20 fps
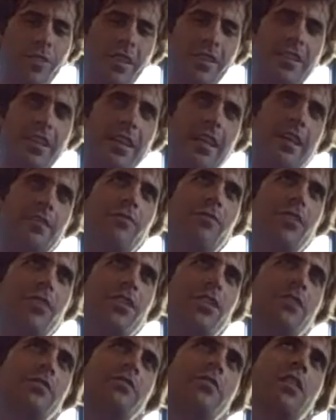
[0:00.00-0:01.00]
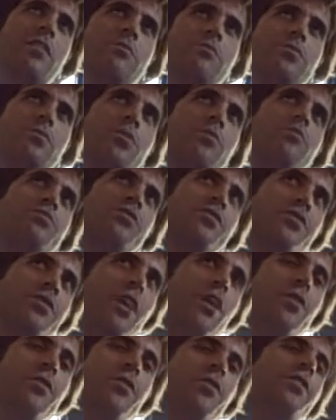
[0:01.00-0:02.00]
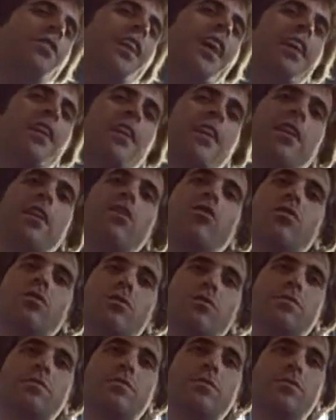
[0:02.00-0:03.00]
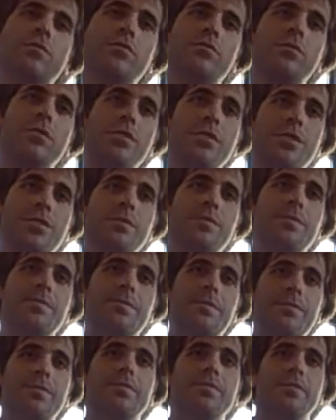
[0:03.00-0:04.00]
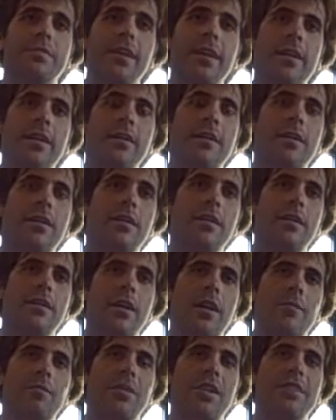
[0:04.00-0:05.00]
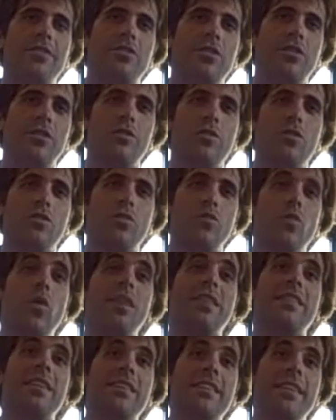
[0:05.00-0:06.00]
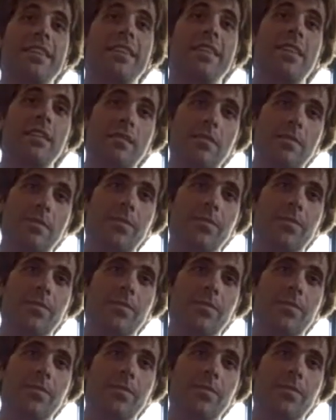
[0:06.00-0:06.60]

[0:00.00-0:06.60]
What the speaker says: The Tannat vineyards come from southern Agrelo region. Yeah. A place called Hualtatari.